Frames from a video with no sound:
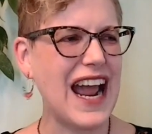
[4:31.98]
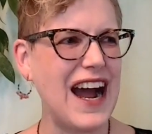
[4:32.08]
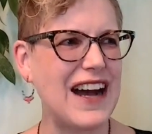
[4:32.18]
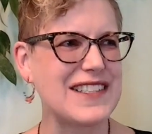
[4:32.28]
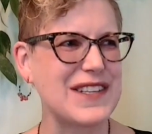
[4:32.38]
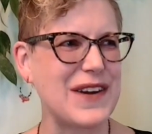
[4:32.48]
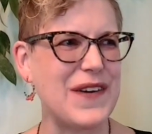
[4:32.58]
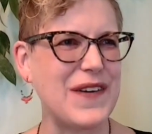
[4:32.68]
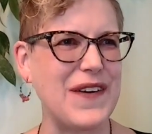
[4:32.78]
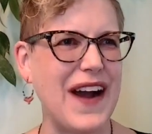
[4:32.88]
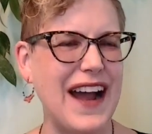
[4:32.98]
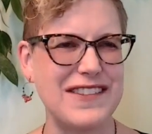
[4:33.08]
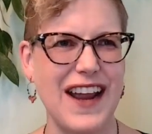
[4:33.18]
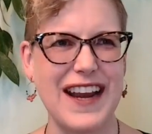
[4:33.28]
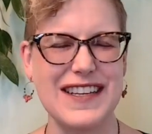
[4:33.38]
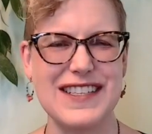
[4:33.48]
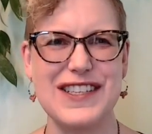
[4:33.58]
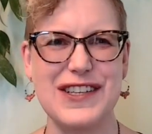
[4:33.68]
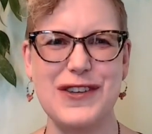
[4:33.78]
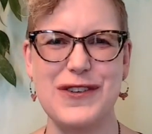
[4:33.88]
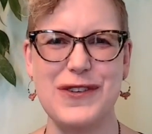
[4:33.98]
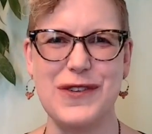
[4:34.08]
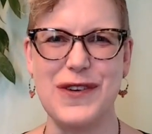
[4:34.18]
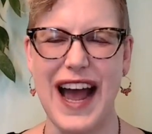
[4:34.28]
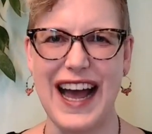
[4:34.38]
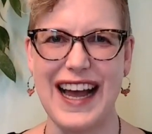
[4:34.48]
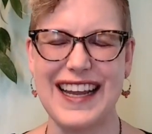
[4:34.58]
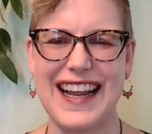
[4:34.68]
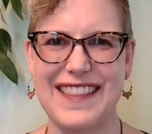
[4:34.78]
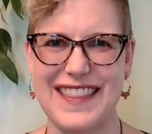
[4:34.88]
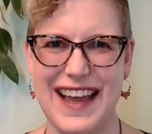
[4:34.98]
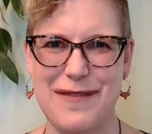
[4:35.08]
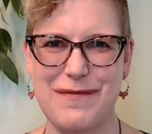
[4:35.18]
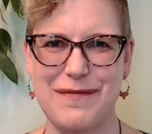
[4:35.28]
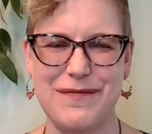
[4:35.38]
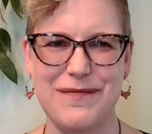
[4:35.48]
Also, I'm trying to get them